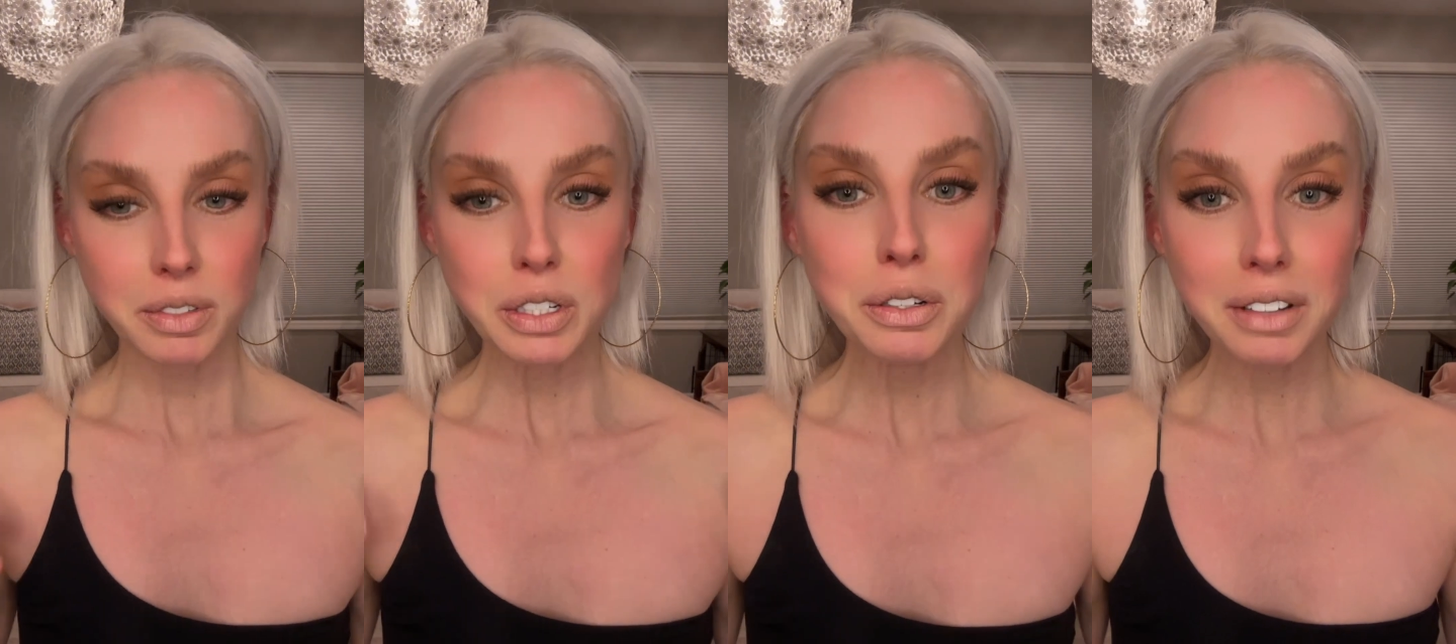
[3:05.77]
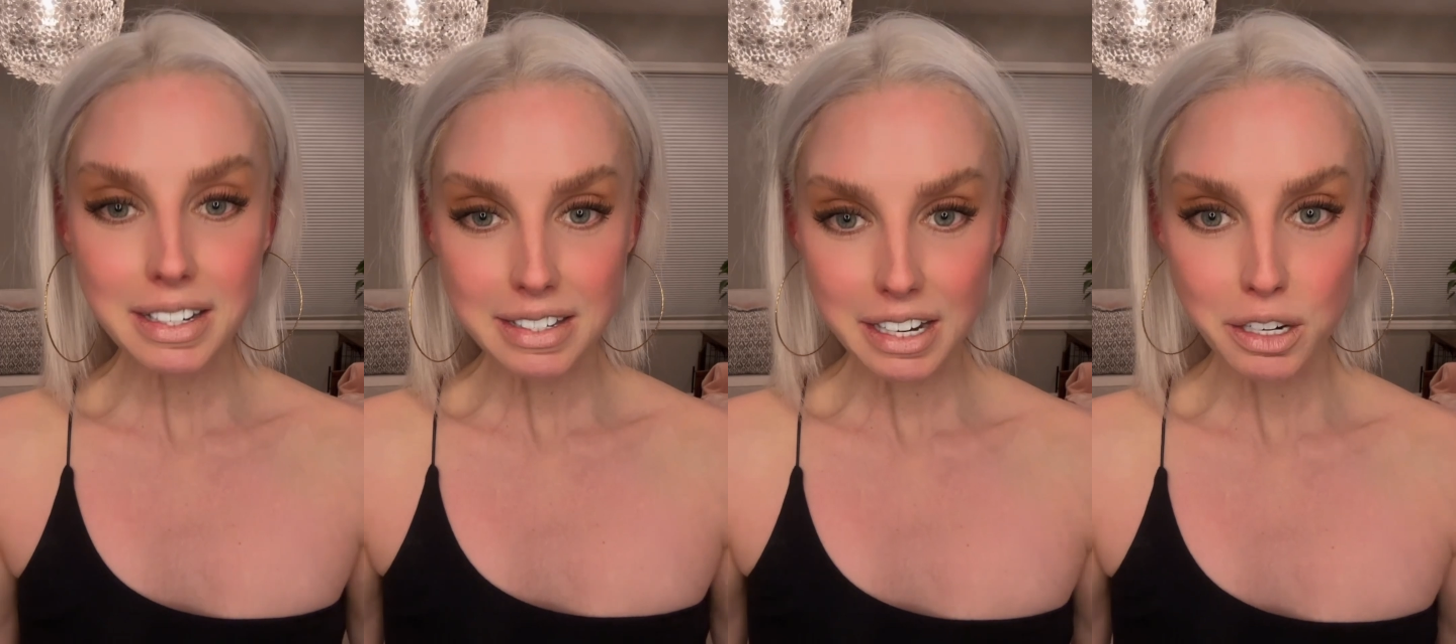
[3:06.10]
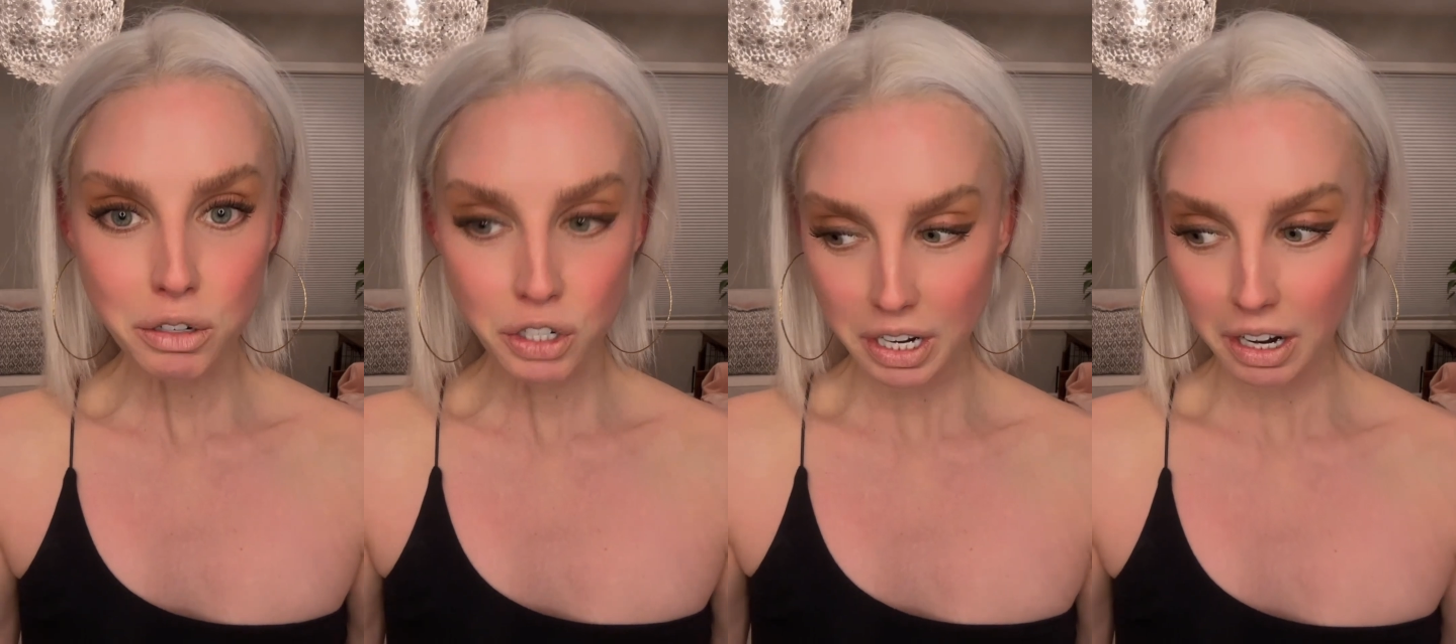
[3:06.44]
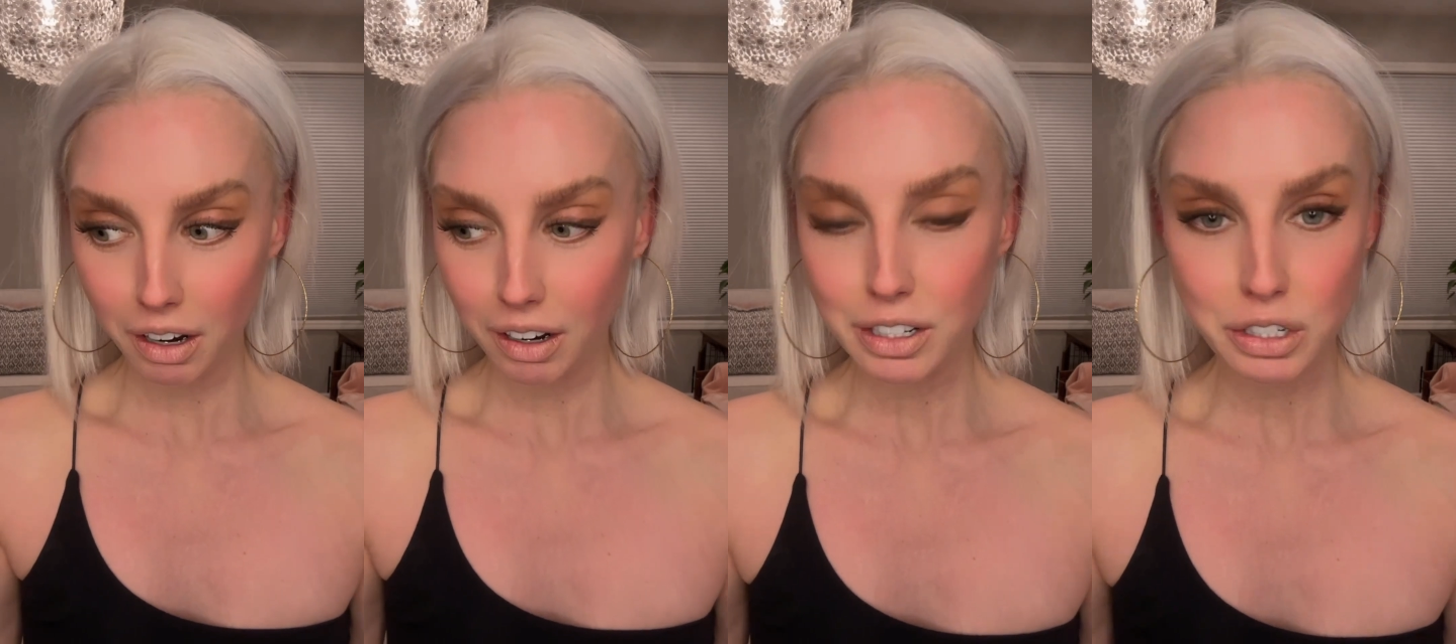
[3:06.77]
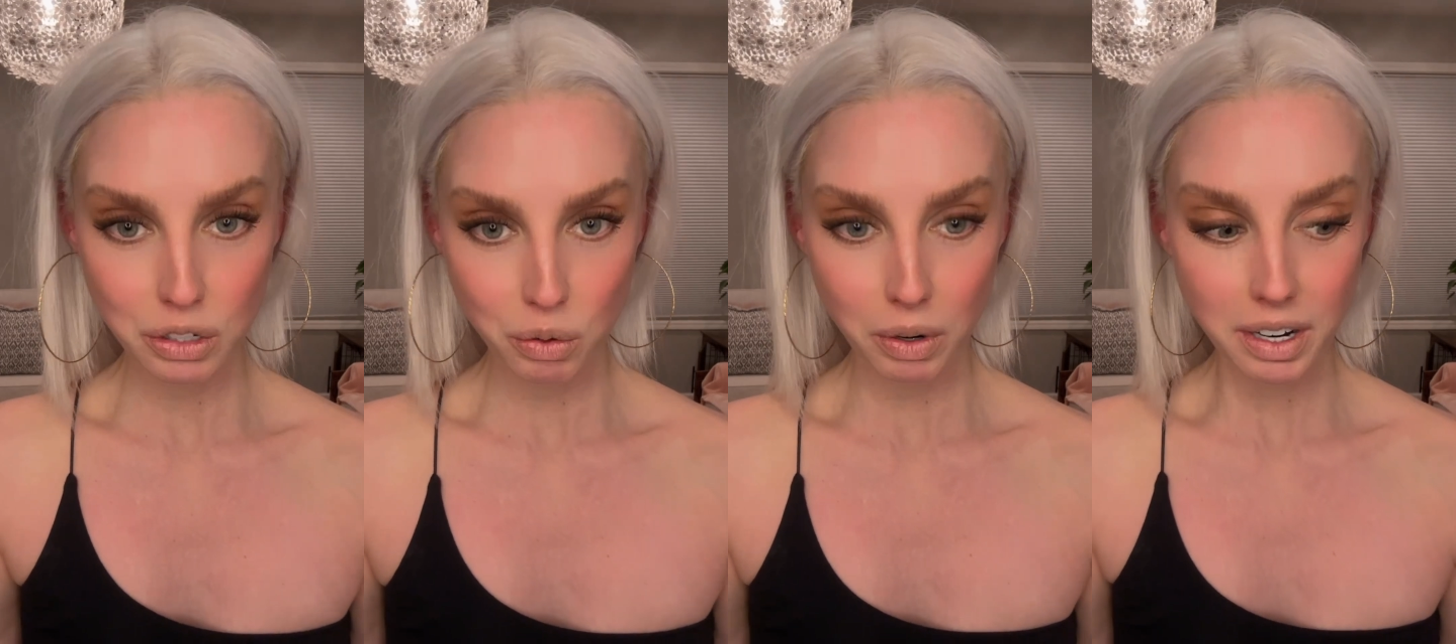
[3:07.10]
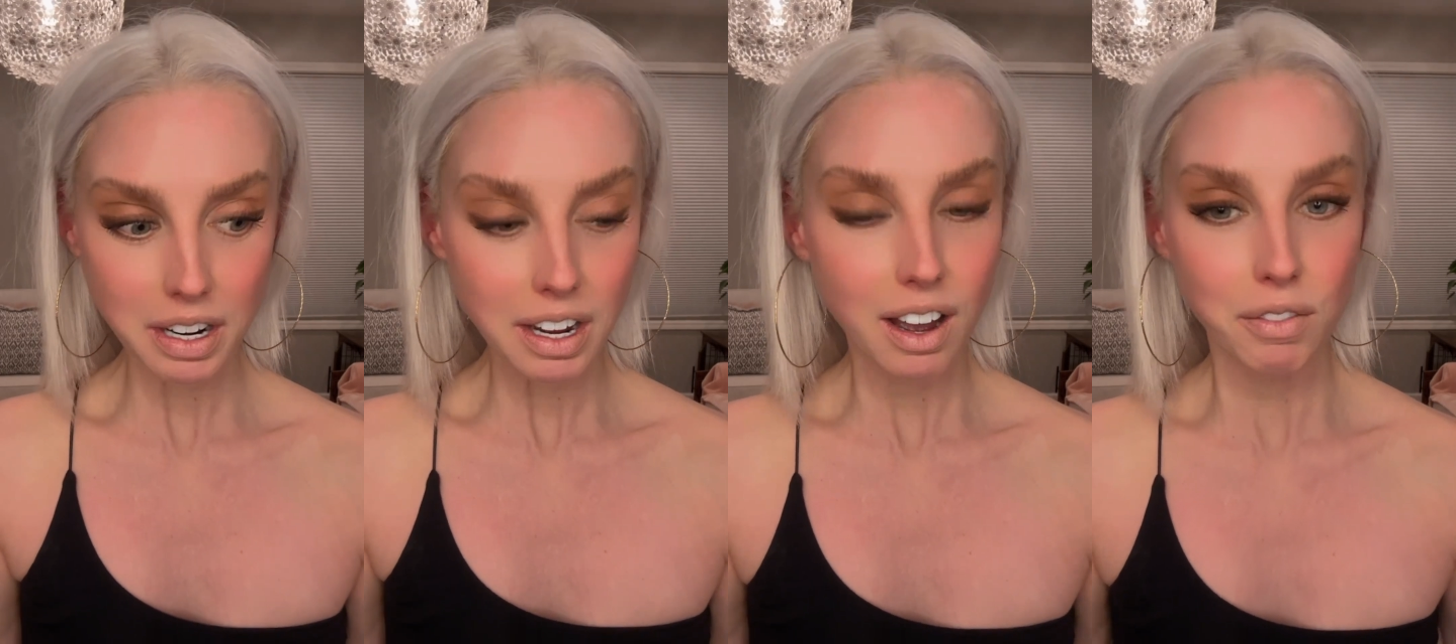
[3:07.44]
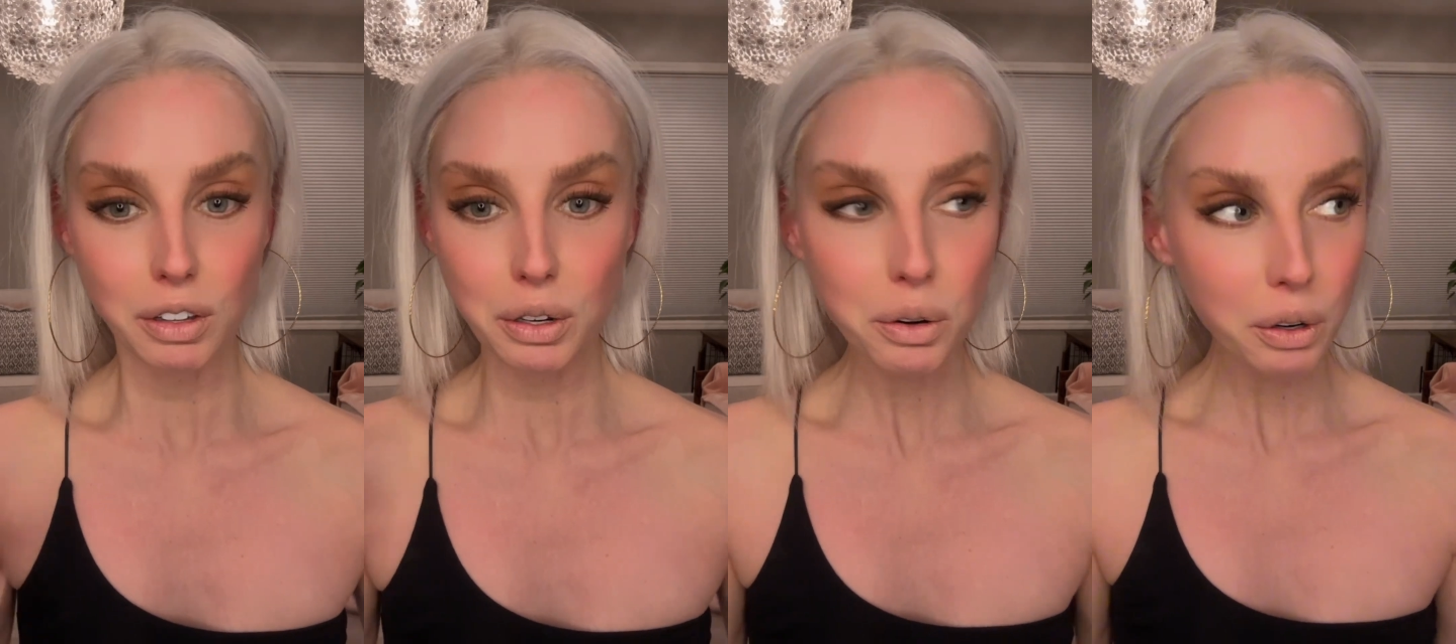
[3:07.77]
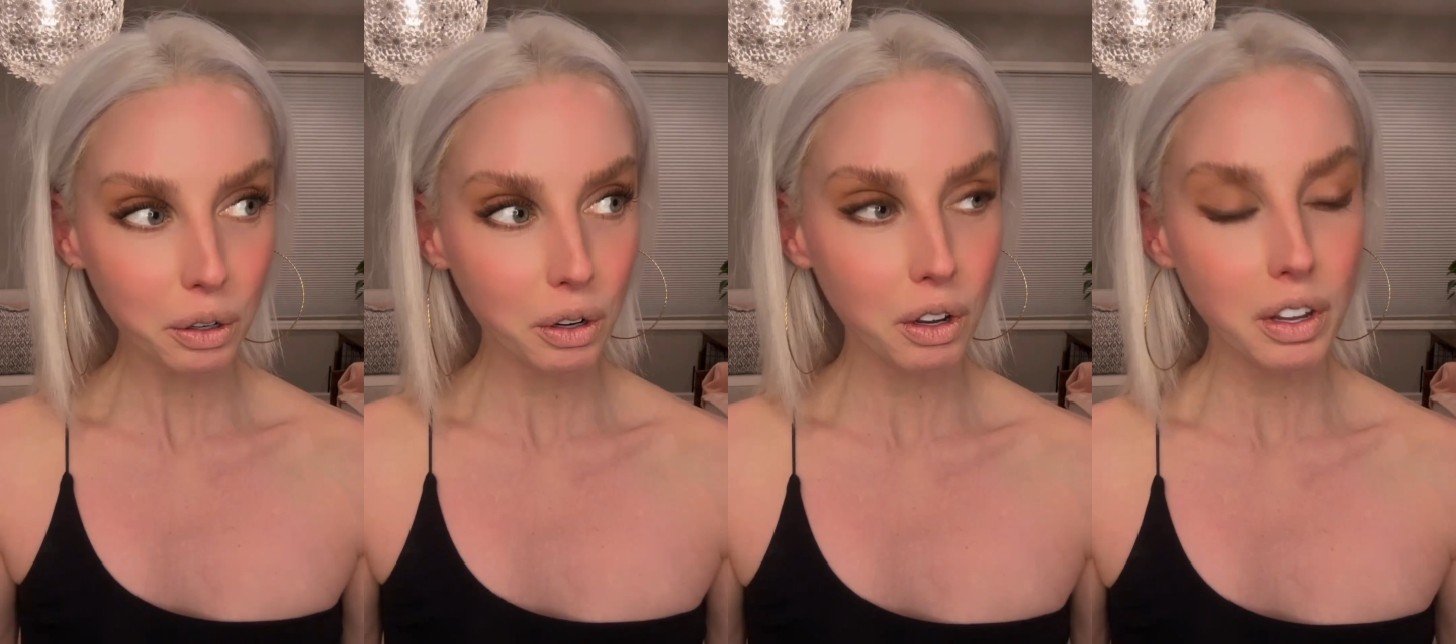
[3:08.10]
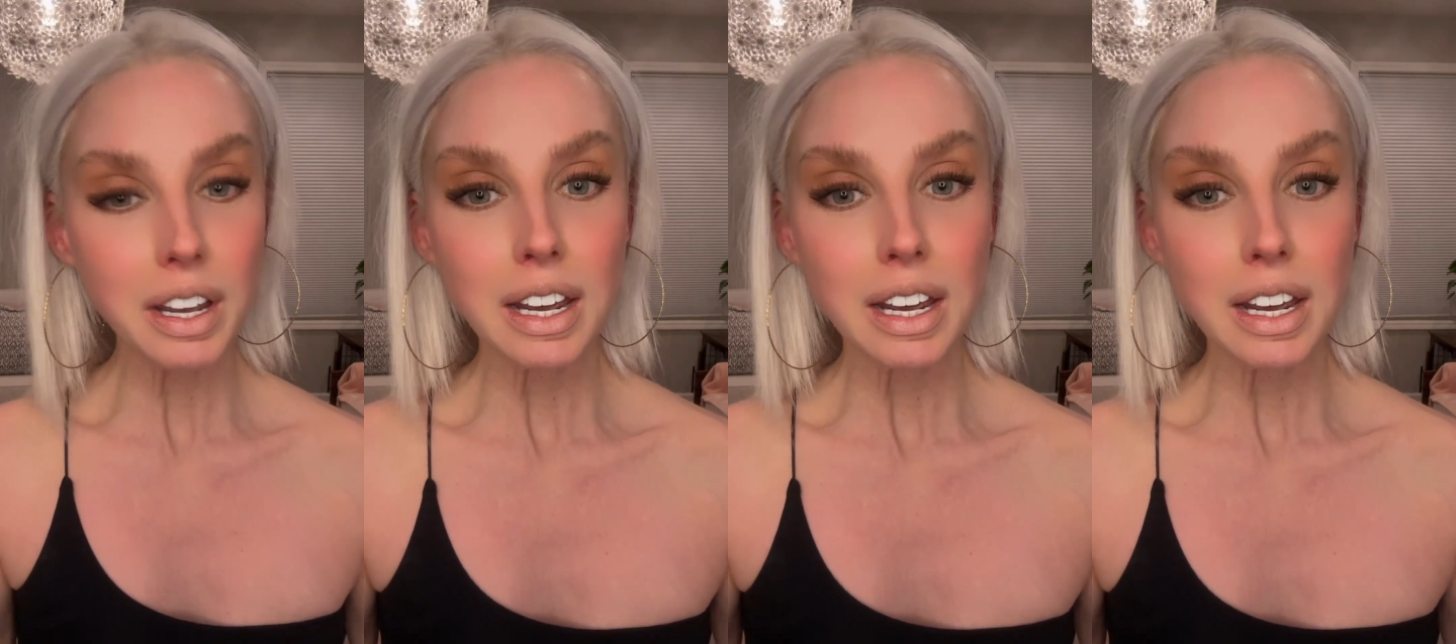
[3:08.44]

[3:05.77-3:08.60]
So let's say you share a story of a little girl